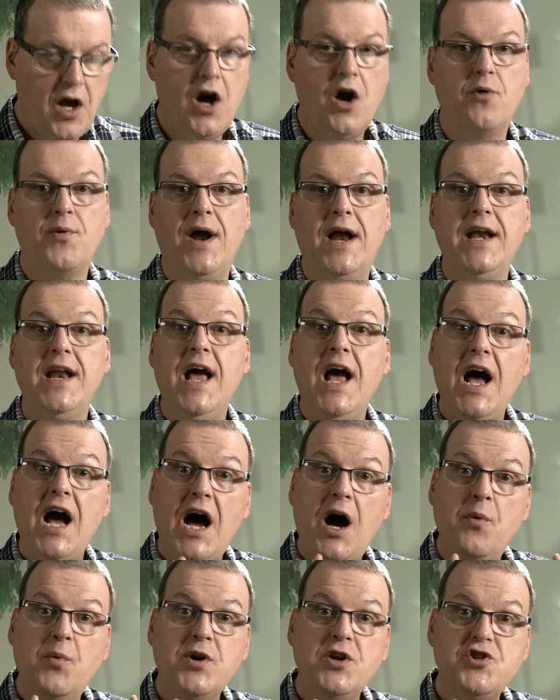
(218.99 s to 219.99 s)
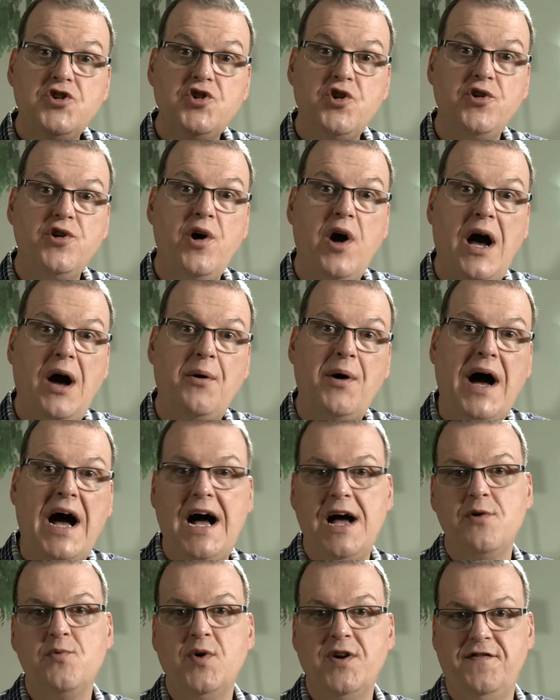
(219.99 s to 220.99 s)
All right, I want to show you how
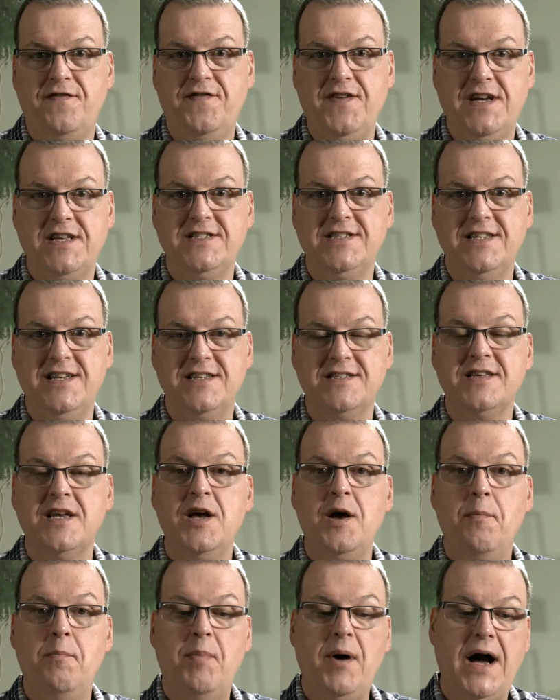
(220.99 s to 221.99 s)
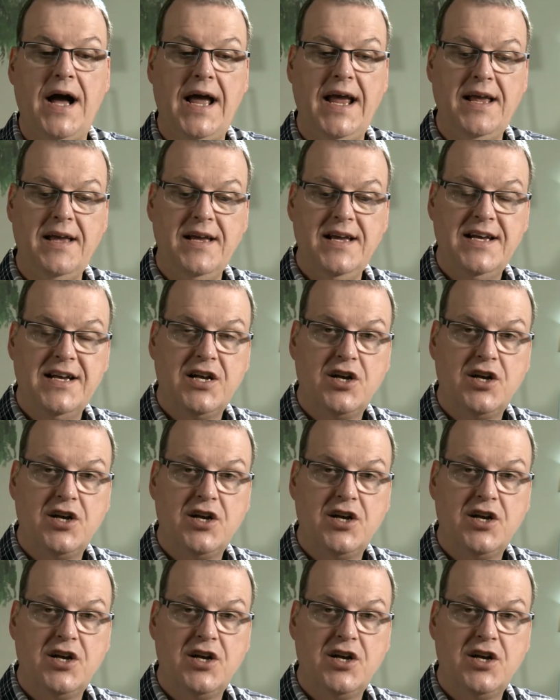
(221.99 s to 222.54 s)
I would fix this by